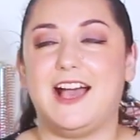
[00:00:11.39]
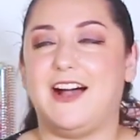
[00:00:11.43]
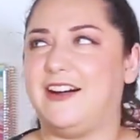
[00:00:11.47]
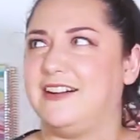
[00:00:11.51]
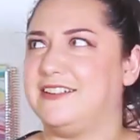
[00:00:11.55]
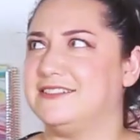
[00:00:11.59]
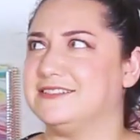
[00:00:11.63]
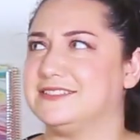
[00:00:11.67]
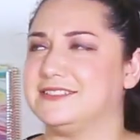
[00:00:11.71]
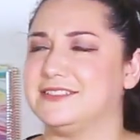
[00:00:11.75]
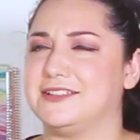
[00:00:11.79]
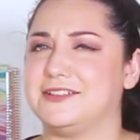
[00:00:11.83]

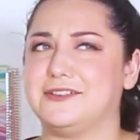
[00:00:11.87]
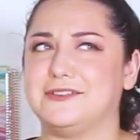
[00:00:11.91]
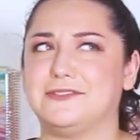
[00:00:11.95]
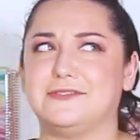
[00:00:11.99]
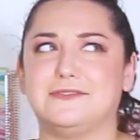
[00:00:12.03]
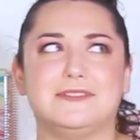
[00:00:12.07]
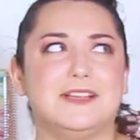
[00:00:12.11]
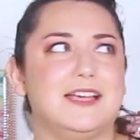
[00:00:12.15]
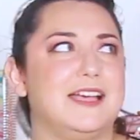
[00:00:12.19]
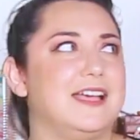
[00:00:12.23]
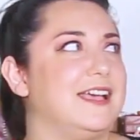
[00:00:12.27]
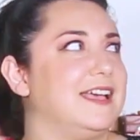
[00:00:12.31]

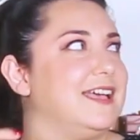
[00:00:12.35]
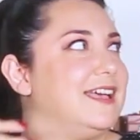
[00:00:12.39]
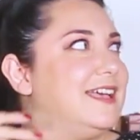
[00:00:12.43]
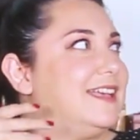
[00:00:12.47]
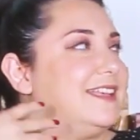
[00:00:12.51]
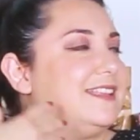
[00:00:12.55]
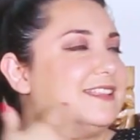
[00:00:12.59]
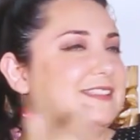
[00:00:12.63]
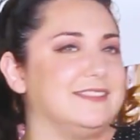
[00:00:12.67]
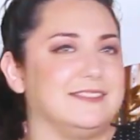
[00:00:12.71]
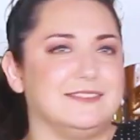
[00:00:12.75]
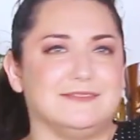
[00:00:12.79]
Also,
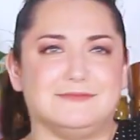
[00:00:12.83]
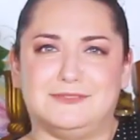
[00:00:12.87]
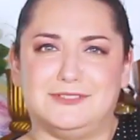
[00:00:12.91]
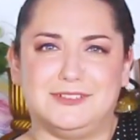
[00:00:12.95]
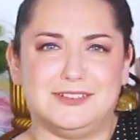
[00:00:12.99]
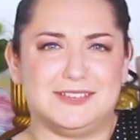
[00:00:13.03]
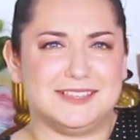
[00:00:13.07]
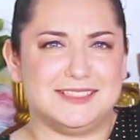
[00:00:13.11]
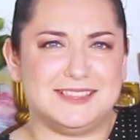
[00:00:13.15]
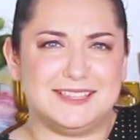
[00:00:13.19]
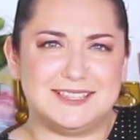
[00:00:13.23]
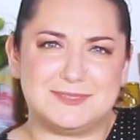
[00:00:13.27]

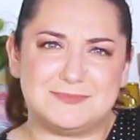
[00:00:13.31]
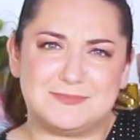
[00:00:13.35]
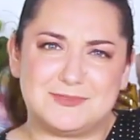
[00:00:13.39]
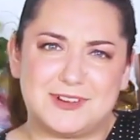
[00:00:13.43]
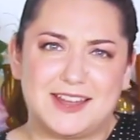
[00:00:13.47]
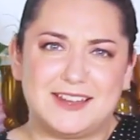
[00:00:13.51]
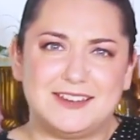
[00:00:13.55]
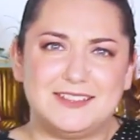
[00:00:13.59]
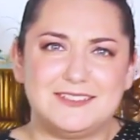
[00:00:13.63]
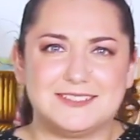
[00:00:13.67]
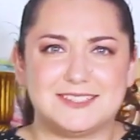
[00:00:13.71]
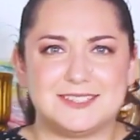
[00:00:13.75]
look at this
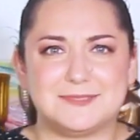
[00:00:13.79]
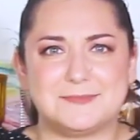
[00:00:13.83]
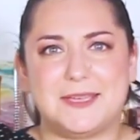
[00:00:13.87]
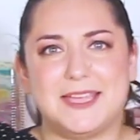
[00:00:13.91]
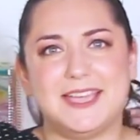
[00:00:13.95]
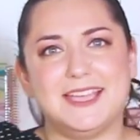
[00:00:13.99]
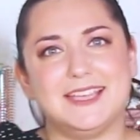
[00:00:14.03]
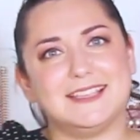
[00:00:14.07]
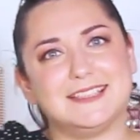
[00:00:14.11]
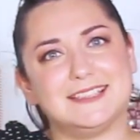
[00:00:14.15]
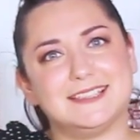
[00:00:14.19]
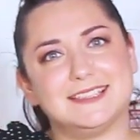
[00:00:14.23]
brand new
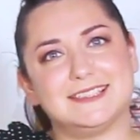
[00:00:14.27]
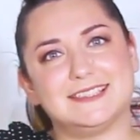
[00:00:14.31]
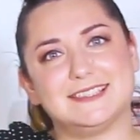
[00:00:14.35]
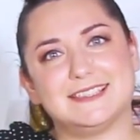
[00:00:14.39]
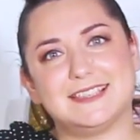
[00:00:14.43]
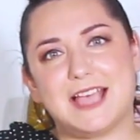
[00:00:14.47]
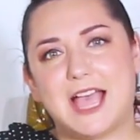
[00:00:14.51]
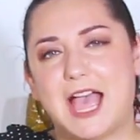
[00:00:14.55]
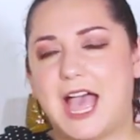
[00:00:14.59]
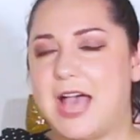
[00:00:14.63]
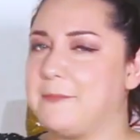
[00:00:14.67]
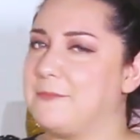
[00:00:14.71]

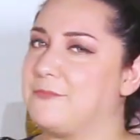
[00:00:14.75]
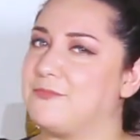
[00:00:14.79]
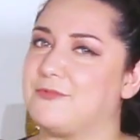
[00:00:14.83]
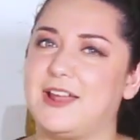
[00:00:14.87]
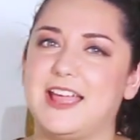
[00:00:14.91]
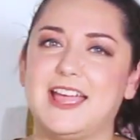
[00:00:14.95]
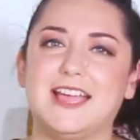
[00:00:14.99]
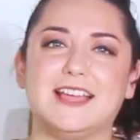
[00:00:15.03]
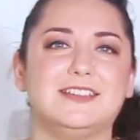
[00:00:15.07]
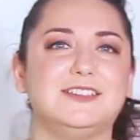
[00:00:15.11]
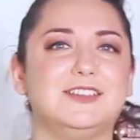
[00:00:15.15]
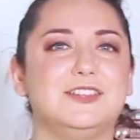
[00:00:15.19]
space, a
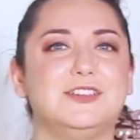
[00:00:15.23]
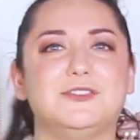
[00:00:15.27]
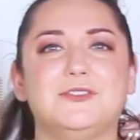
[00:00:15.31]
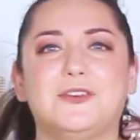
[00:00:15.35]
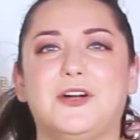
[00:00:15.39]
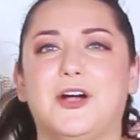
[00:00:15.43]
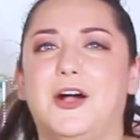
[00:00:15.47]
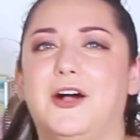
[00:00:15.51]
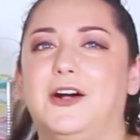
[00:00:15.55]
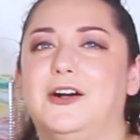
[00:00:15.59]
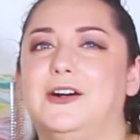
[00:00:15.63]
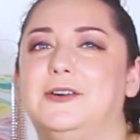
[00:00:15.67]
brand new
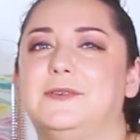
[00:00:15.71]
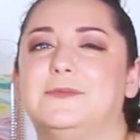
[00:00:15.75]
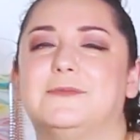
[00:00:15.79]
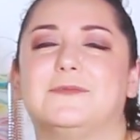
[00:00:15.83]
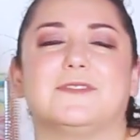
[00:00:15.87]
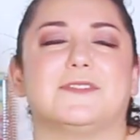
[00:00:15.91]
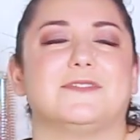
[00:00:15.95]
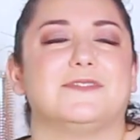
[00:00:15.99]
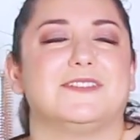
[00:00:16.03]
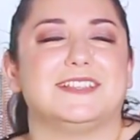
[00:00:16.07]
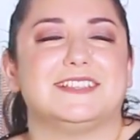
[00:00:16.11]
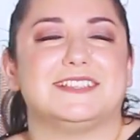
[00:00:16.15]
home
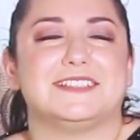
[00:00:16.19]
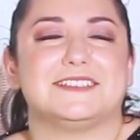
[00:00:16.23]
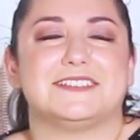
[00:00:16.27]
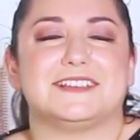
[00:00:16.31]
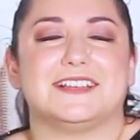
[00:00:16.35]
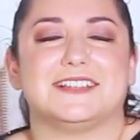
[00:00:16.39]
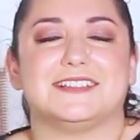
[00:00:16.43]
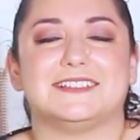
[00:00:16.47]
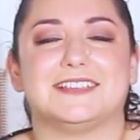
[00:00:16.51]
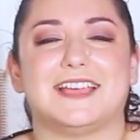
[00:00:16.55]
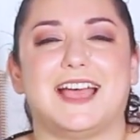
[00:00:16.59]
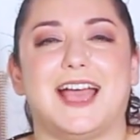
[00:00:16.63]
for Vintage
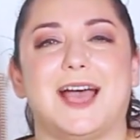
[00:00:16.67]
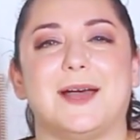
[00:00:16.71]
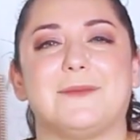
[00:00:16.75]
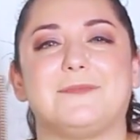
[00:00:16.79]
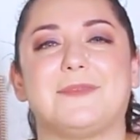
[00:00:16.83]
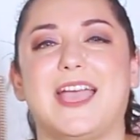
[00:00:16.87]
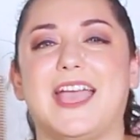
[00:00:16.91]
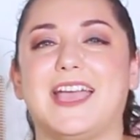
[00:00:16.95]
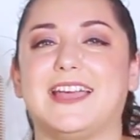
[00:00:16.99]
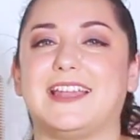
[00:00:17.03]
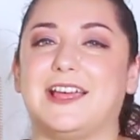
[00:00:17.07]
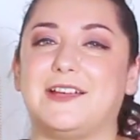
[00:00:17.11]
on
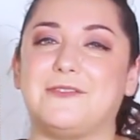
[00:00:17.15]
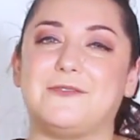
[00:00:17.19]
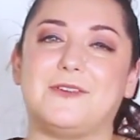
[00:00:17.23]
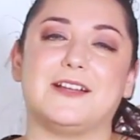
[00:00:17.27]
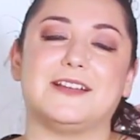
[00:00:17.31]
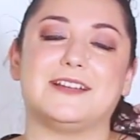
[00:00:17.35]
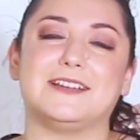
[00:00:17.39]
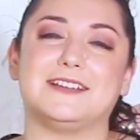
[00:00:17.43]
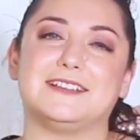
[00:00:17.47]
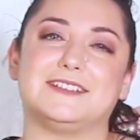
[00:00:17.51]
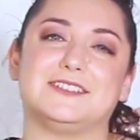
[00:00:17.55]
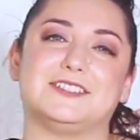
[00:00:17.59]
Tap, and I
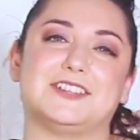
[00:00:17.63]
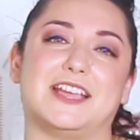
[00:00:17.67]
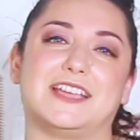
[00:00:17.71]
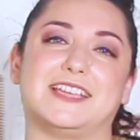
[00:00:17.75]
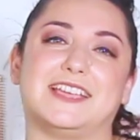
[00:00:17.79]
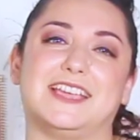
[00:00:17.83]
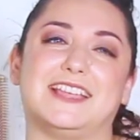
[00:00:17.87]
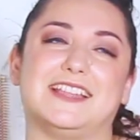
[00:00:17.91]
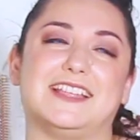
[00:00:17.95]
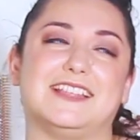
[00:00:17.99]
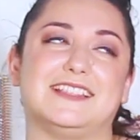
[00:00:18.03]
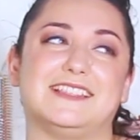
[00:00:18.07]
wanted to
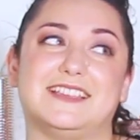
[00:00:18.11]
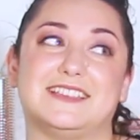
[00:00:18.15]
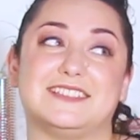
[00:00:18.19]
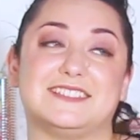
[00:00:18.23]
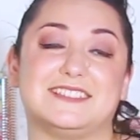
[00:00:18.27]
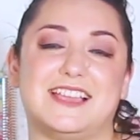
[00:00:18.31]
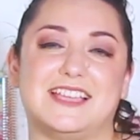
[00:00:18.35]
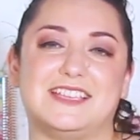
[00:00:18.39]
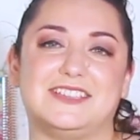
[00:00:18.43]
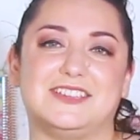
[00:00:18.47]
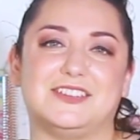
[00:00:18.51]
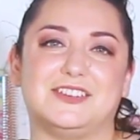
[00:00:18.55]
check in and
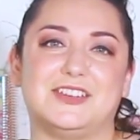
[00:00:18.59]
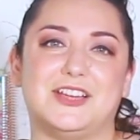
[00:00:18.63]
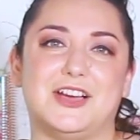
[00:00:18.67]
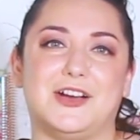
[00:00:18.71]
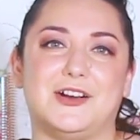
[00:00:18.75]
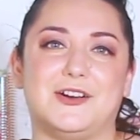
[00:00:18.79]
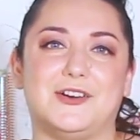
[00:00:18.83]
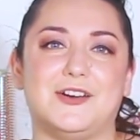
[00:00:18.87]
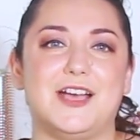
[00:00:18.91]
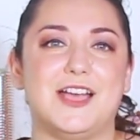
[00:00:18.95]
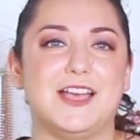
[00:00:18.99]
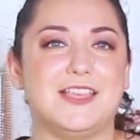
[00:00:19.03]
just let you
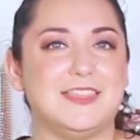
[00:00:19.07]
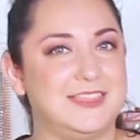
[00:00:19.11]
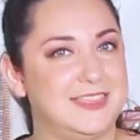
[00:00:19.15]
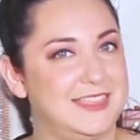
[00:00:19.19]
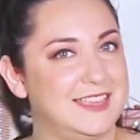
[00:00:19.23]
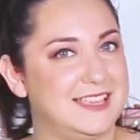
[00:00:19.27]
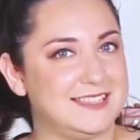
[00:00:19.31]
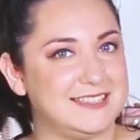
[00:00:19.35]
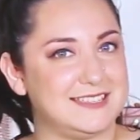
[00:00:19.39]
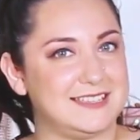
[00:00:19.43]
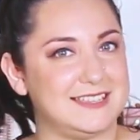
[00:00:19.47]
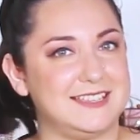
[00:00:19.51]
know
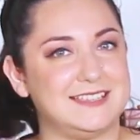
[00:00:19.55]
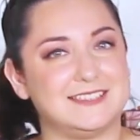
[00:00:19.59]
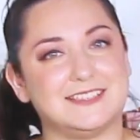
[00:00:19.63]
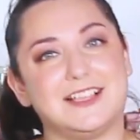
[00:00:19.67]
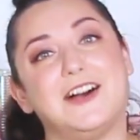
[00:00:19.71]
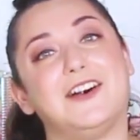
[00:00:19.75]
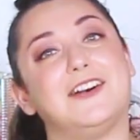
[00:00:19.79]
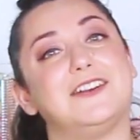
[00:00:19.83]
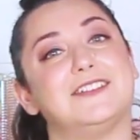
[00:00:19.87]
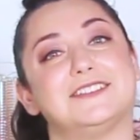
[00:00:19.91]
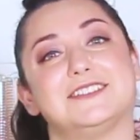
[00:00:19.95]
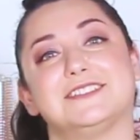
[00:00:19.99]
this is
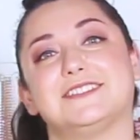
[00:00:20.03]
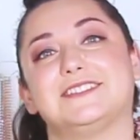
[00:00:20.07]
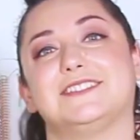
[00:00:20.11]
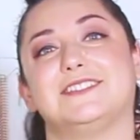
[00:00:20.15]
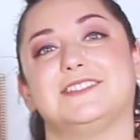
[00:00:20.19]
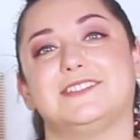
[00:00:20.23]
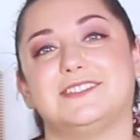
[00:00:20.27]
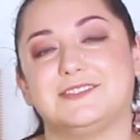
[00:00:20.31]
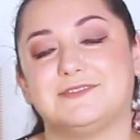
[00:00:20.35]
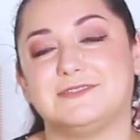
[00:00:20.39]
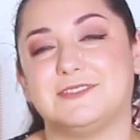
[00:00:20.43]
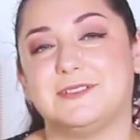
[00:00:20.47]
all just
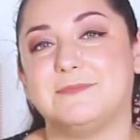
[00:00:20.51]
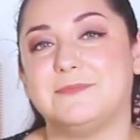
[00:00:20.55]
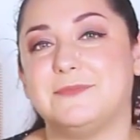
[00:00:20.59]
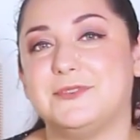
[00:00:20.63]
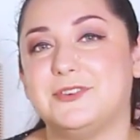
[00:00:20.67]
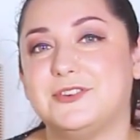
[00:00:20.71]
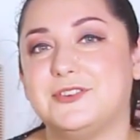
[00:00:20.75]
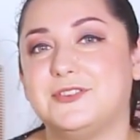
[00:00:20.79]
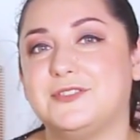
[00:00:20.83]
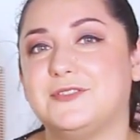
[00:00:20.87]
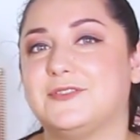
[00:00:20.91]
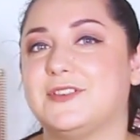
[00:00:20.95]
due to a
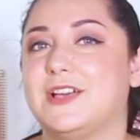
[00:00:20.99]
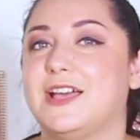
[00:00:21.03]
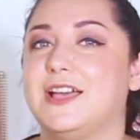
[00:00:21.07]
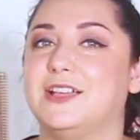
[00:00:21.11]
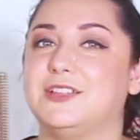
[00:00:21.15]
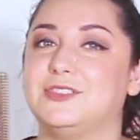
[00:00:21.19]
move.